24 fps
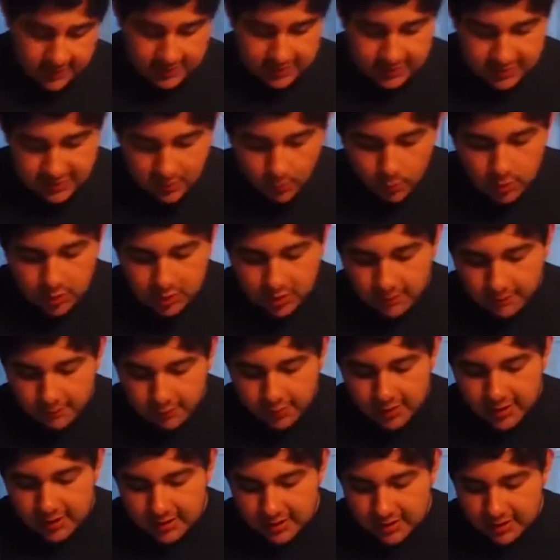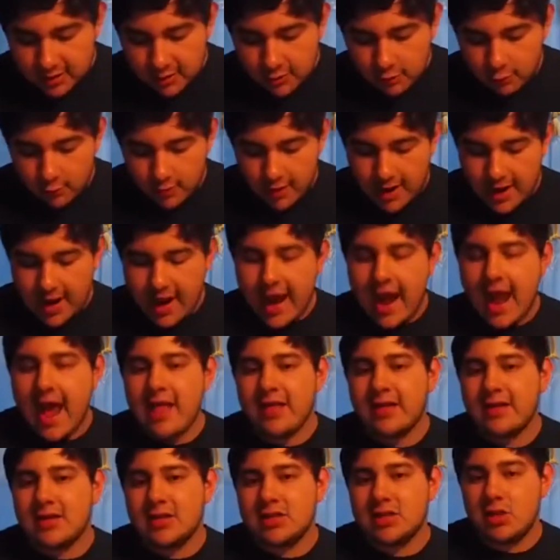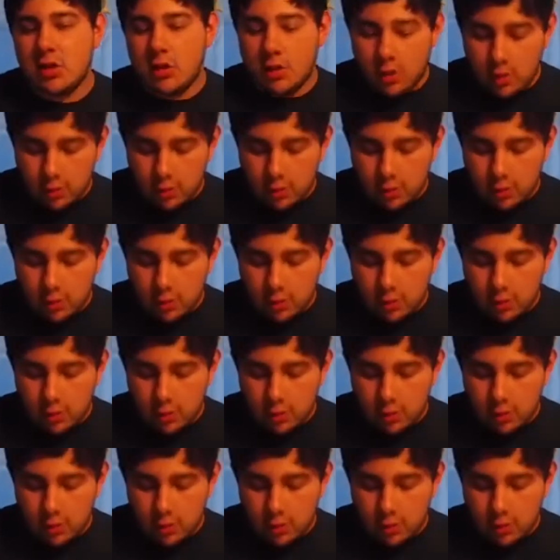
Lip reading: to someone completely new, Alex